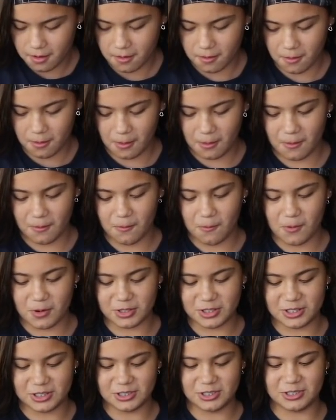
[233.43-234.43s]
Oh,
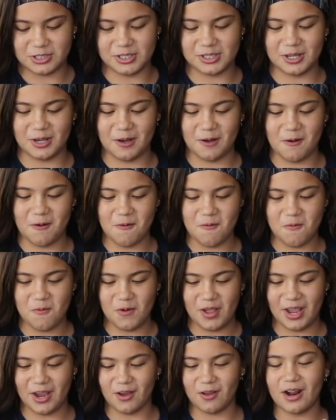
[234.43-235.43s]
it's so
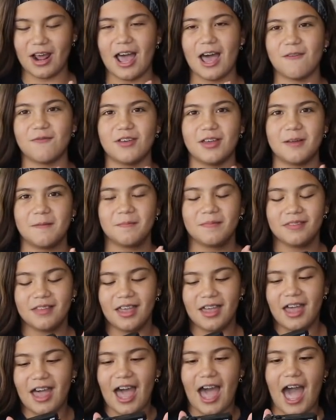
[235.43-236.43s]
weird. I haven't
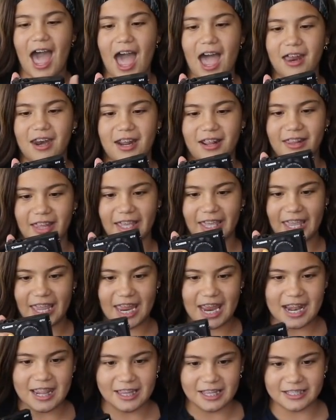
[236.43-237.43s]
had it
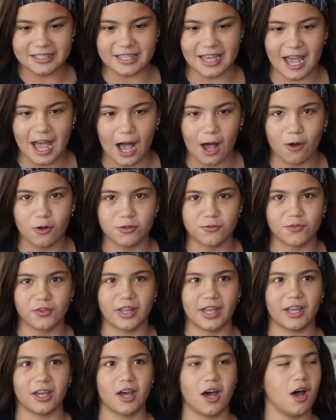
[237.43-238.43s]
like in this house for
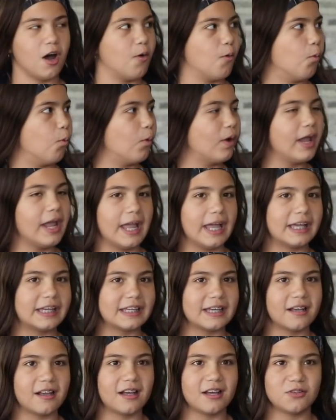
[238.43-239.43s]
like a
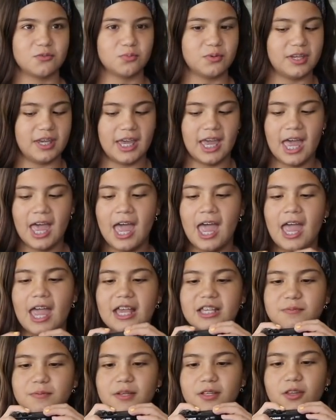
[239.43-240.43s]
week because we
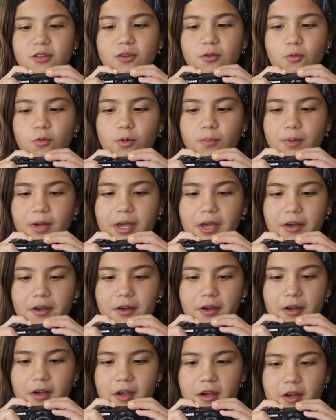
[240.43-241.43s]
it's been in the
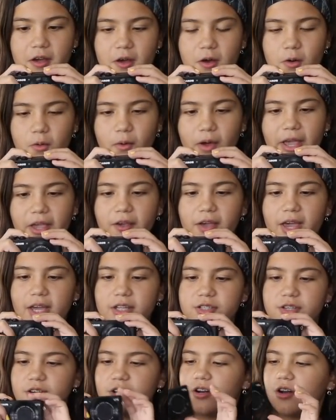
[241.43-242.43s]
repair. Wait, you
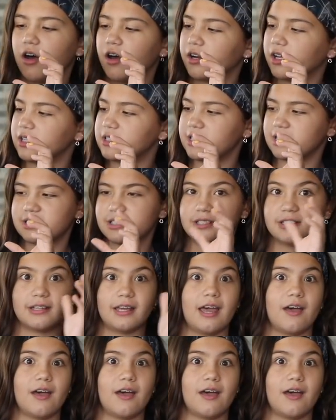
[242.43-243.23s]
can't turn it on because it doesn't